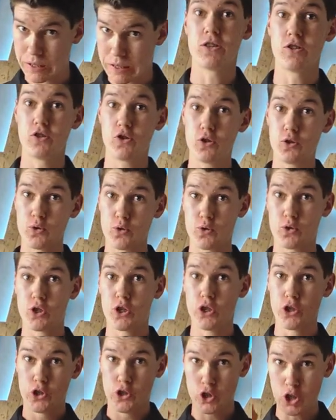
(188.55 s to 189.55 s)
is
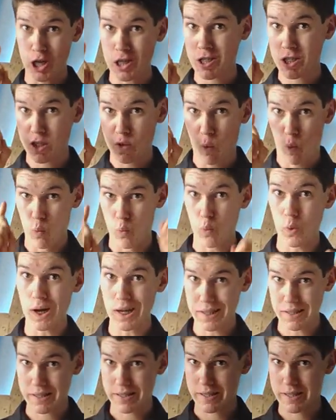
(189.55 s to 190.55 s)
used just
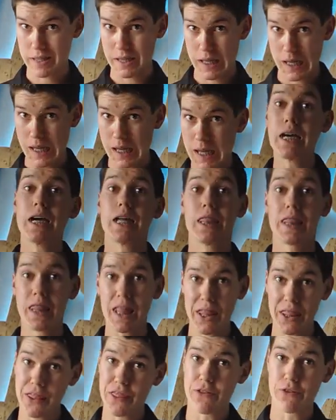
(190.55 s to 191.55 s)
once and
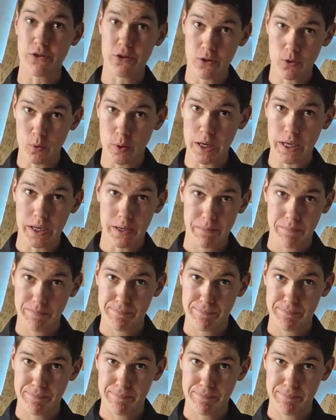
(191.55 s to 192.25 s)
then thrown away.